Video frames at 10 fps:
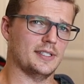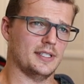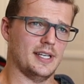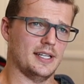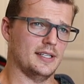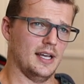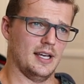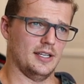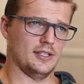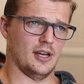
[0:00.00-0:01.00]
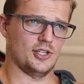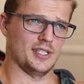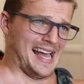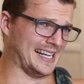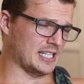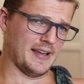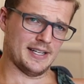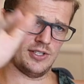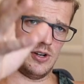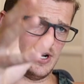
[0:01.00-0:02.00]
As I said, you know, she's active
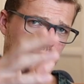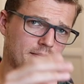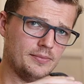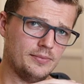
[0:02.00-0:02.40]
outside.